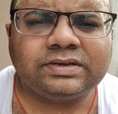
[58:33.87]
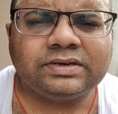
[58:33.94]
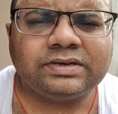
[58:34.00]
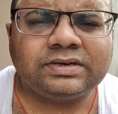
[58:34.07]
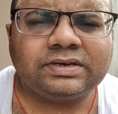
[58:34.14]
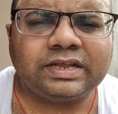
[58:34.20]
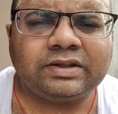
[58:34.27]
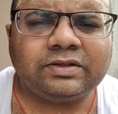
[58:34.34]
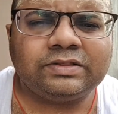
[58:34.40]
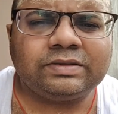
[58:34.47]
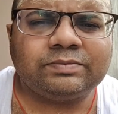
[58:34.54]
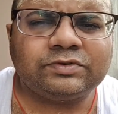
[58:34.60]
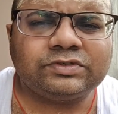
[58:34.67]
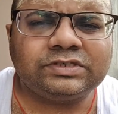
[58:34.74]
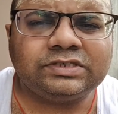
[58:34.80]
tell all the
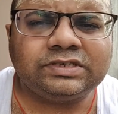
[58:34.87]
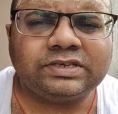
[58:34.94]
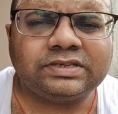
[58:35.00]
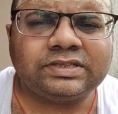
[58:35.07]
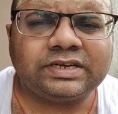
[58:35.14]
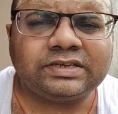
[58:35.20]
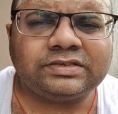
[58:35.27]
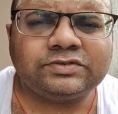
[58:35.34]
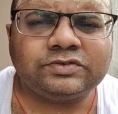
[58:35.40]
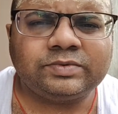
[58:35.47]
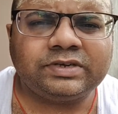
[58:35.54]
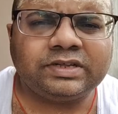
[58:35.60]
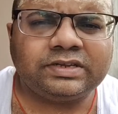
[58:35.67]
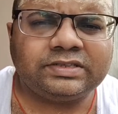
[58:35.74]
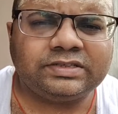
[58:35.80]
procedure that is to be
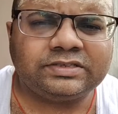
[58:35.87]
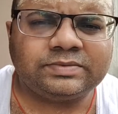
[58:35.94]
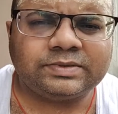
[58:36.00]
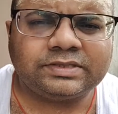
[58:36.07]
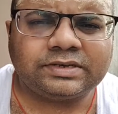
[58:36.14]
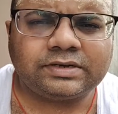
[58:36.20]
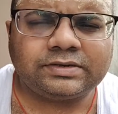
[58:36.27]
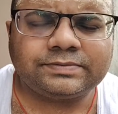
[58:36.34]
done in this mantra.